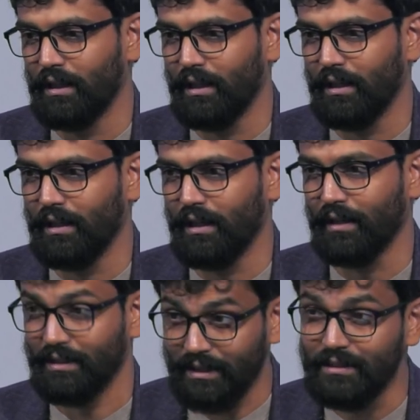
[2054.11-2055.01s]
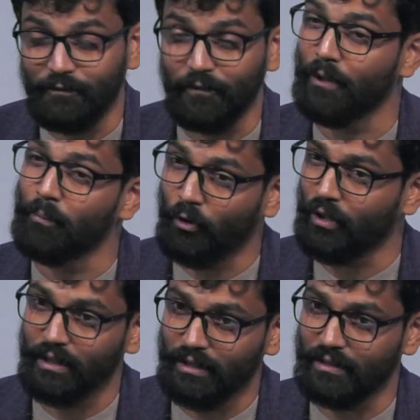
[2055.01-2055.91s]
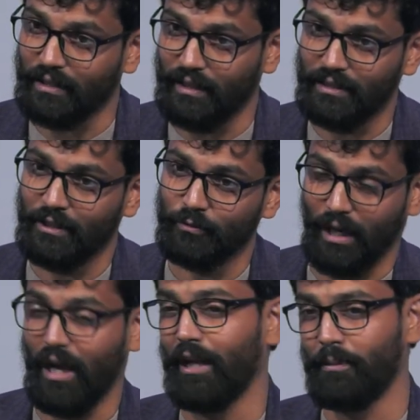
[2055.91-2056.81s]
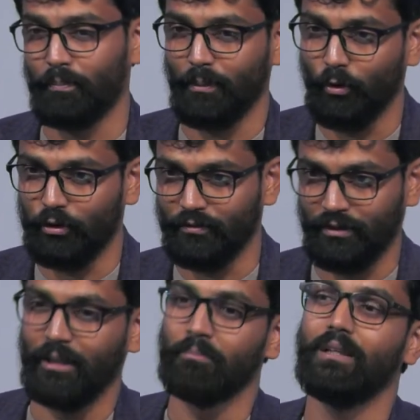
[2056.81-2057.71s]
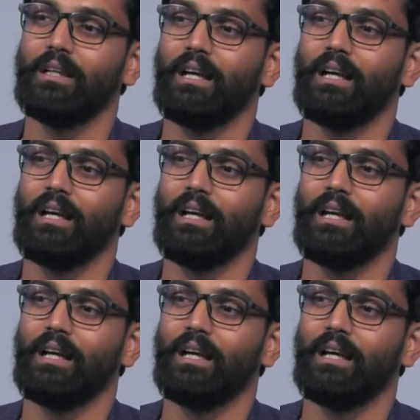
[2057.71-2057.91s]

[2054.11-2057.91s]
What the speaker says: I think the fear-mongering right now, the hype, both of them,